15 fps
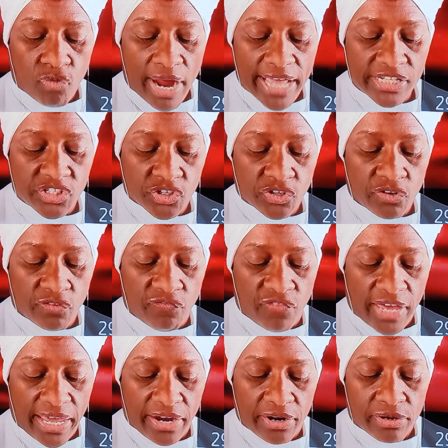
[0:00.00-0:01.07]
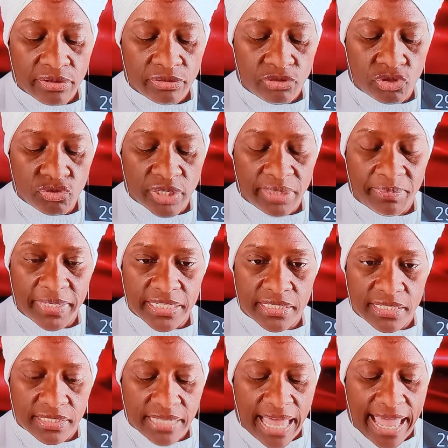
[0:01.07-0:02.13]
Roger Ver, doing
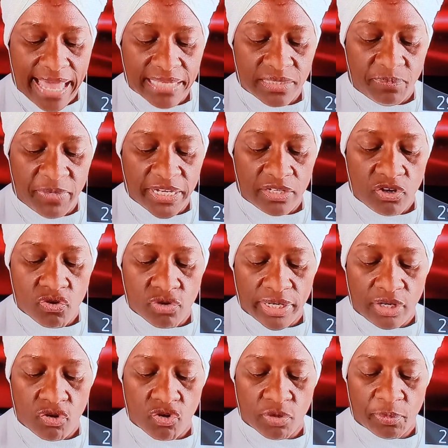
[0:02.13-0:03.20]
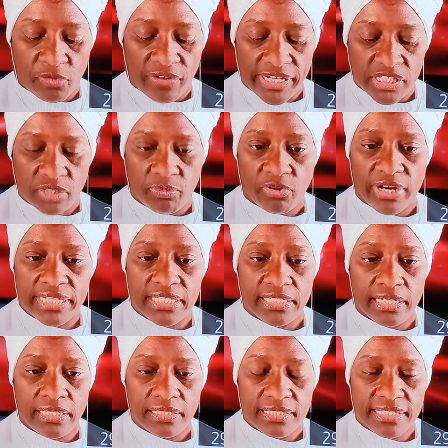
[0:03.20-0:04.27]
business as Bitcoin Corporation
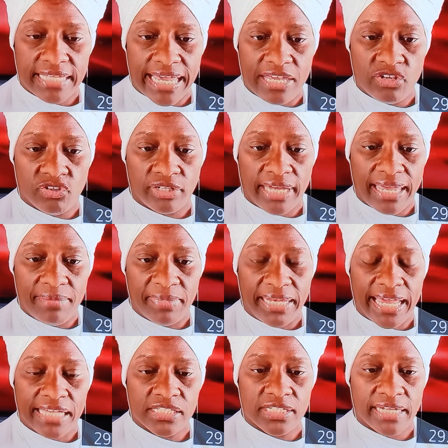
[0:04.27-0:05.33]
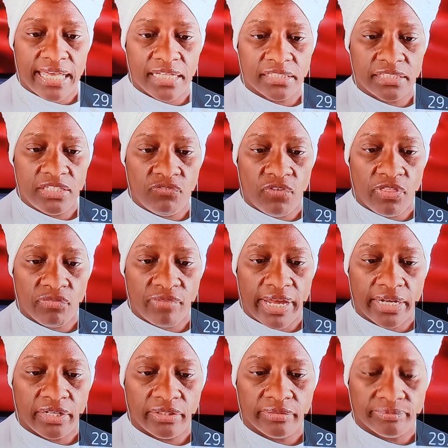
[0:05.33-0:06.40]
President. State your name and nationality for the
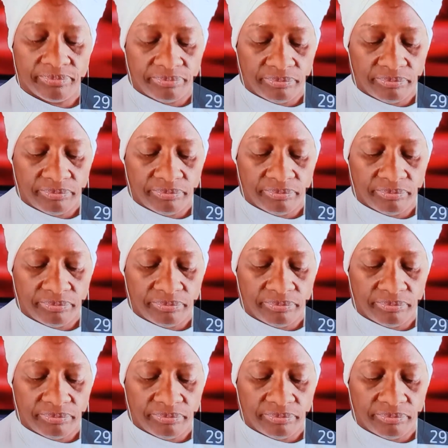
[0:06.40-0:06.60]
record.